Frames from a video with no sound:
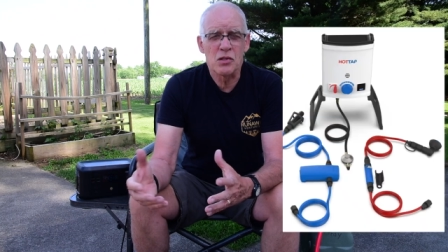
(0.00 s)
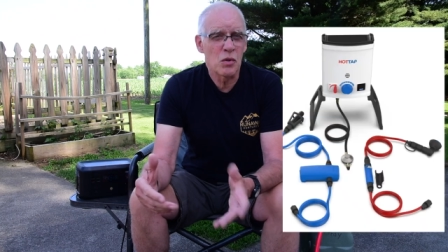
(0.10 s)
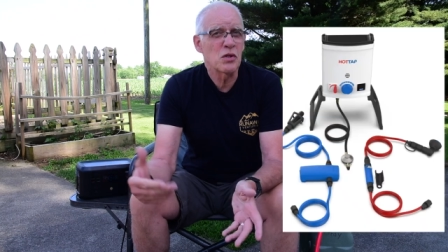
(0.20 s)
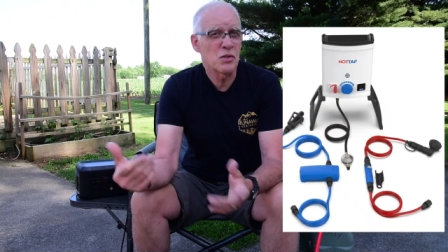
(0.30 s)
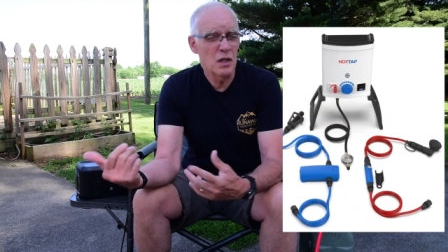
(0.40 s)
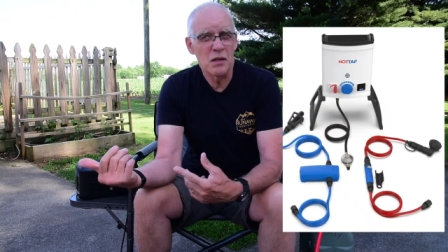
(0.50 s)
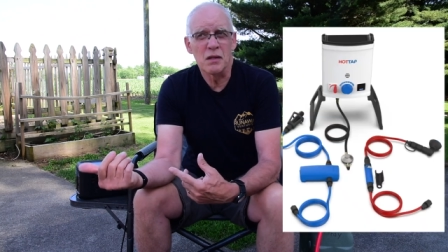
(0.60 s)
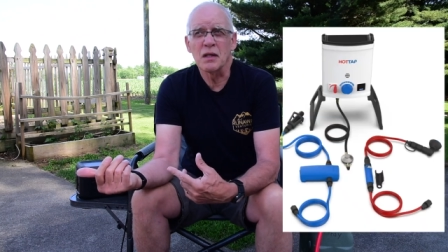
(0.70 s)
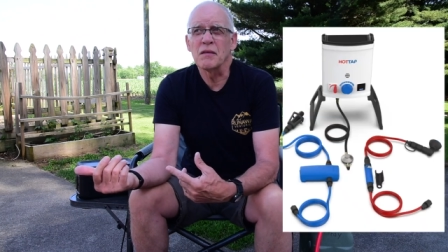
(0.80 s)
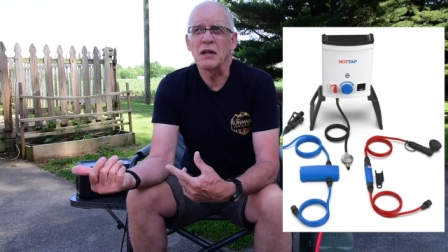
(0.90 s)
so does the,
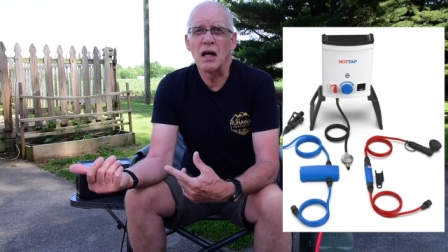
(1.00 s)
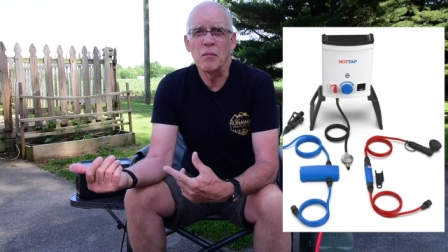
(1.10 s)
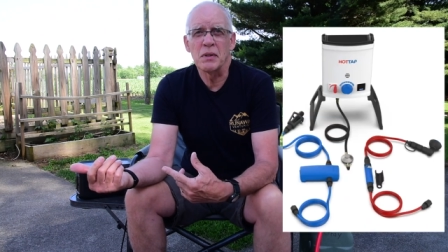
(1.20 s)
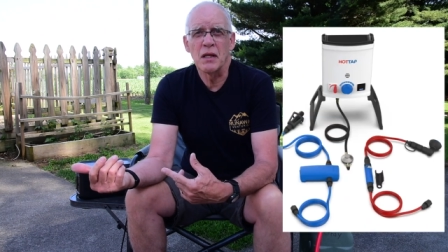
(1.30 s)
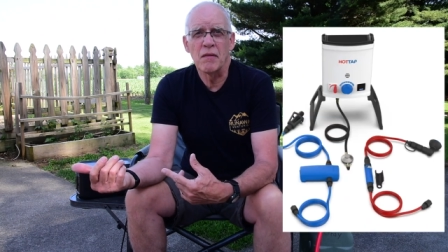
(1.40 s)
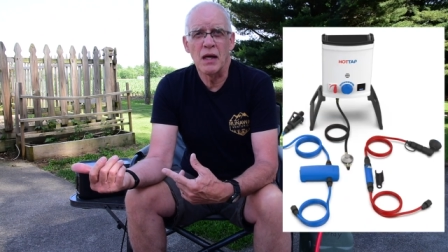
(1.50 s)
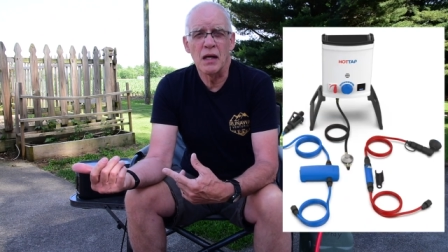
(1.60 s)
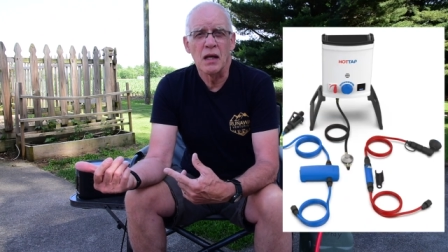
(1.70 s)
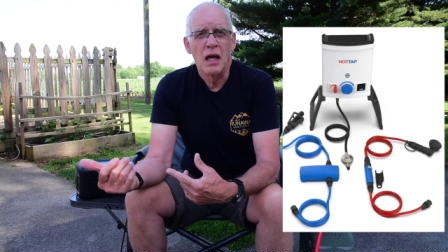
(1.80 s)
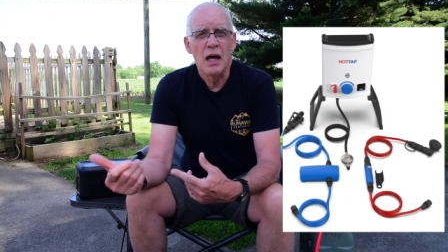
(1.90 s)
the, the company
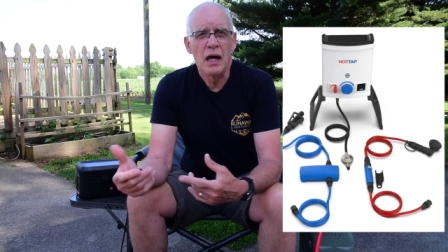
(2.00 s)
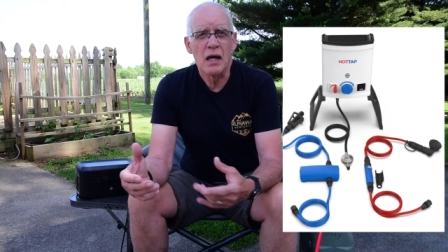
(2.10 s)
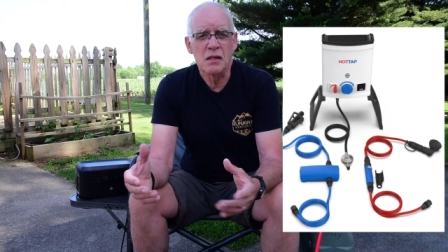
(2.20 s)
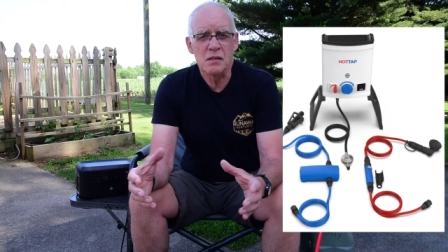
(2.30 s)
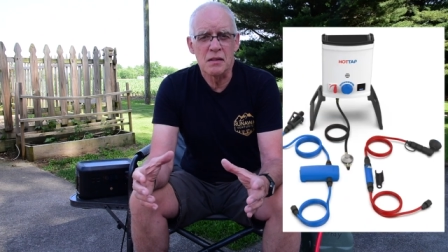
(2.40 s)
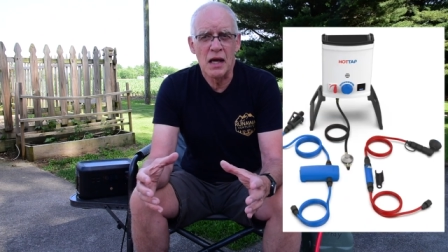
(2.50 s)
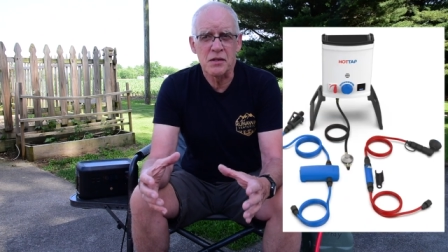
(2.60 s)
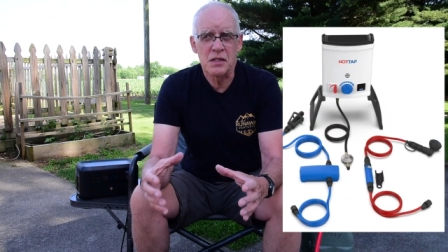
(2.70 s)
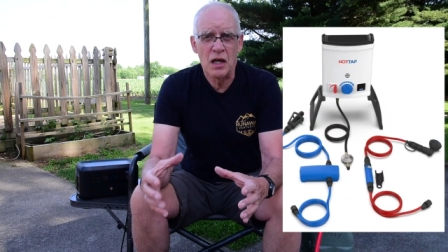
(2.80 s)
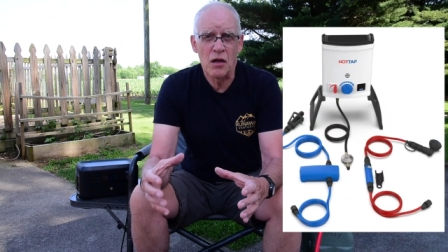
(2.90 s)
that has,
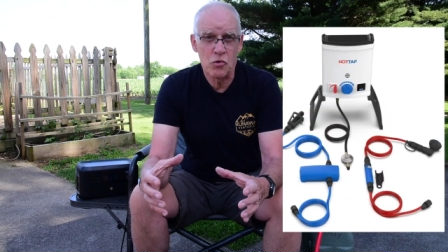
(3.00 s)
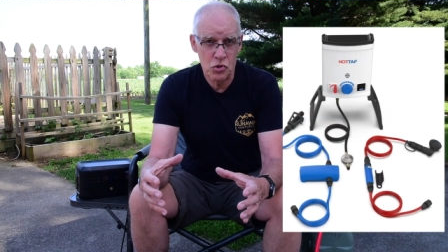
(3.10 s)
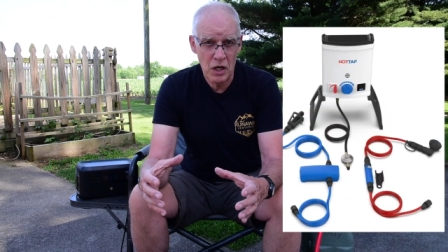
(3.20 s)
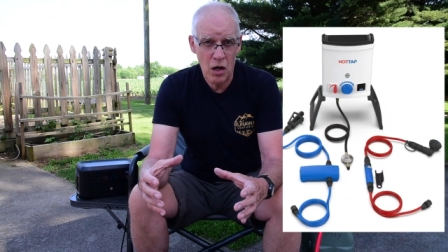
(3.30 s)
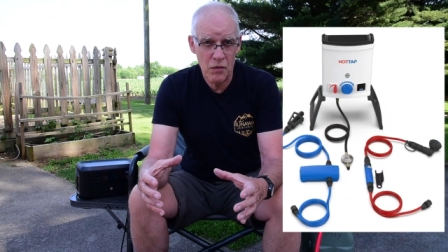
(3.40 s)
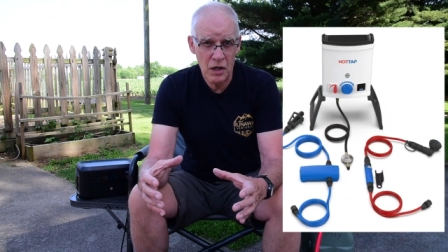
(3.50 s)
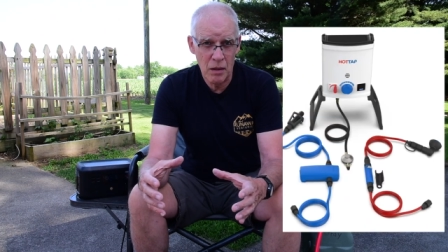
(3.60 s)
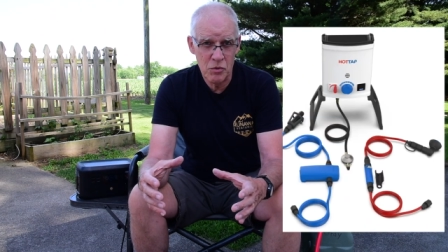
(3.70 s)
has the other shower that I'm